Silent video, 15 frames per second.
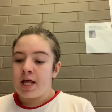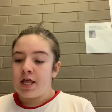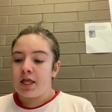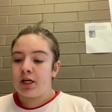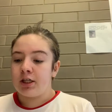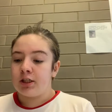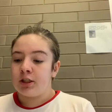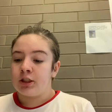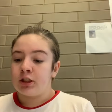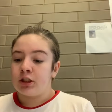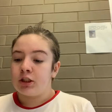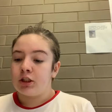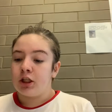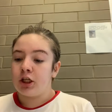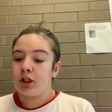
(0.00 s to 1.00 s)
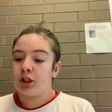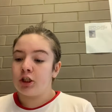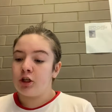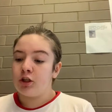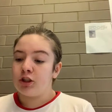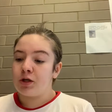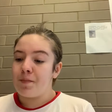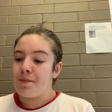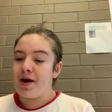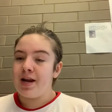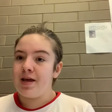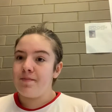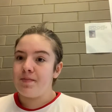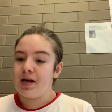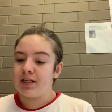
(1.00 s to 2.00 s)
There are also
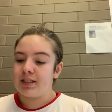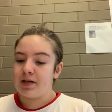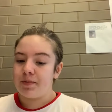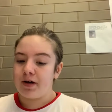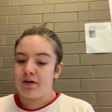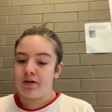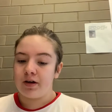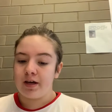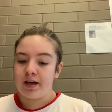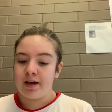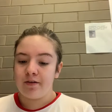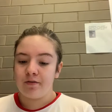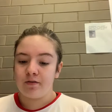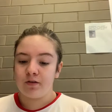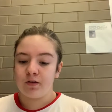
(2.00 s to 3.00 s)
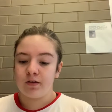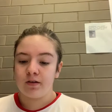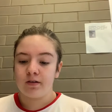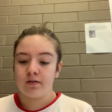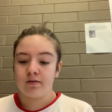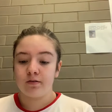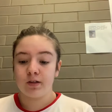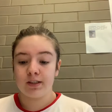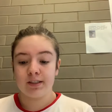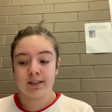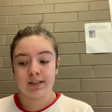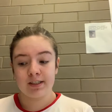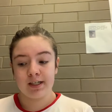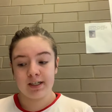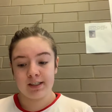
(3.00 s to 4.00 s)
many myths about if forensic
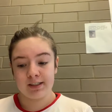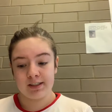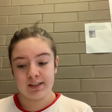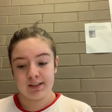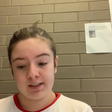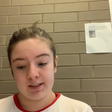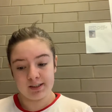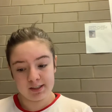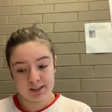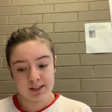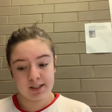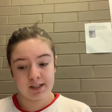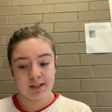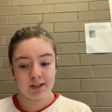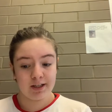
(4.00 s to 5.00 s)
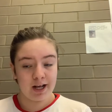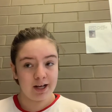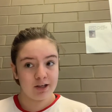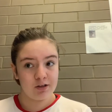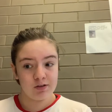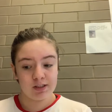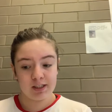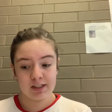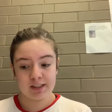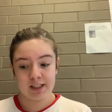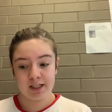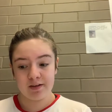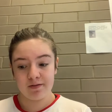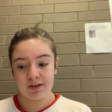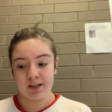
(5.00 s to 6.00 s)
science that you see on
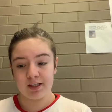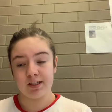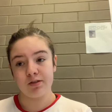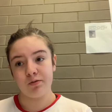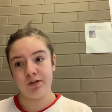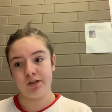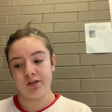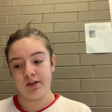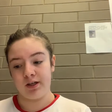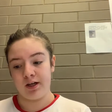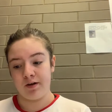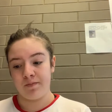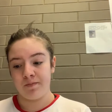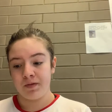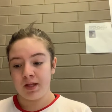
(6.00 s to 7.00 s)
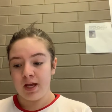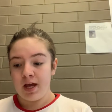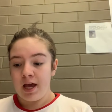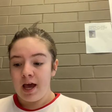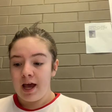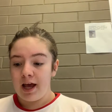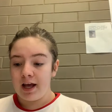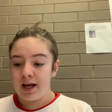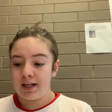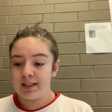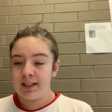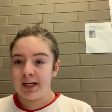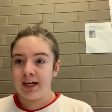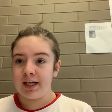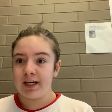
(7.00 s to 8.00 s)
TV is real or not.
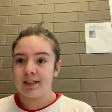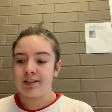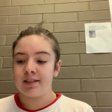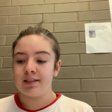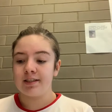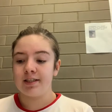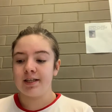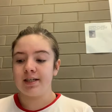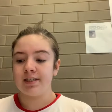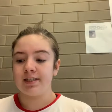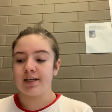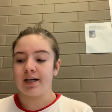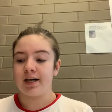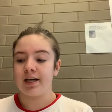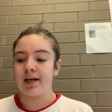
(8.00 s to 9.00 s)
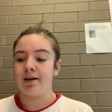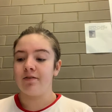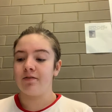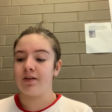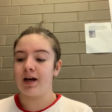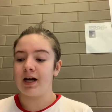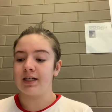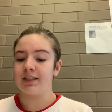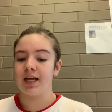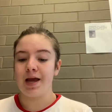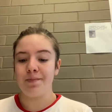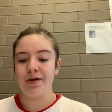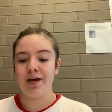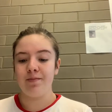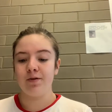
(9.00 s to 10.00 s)
NCIS, CSI, Flash, and
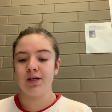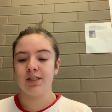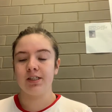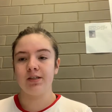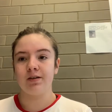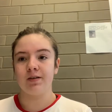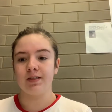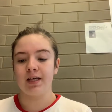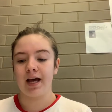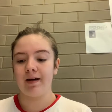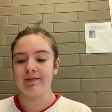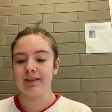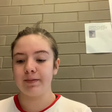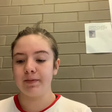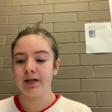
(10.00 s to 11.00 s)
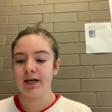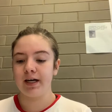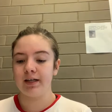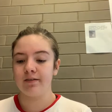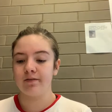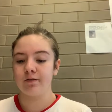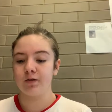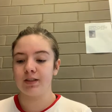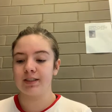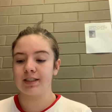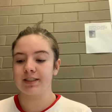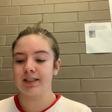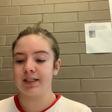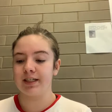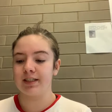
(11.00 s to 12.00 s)
many more shows have some kind of forensic
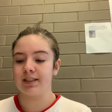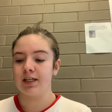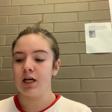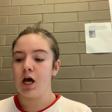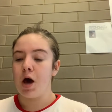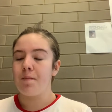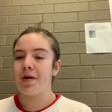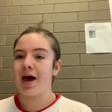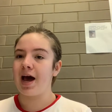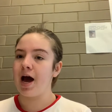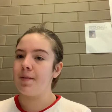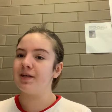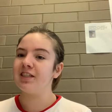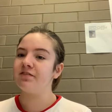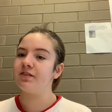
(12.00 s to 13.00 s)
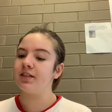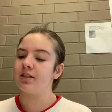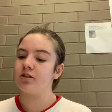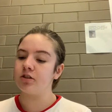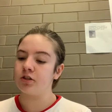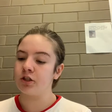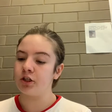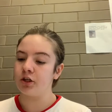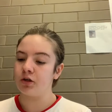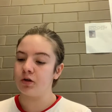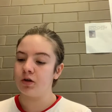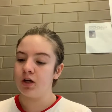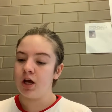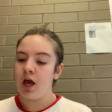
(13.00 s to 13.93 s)
science, but how much of it is true?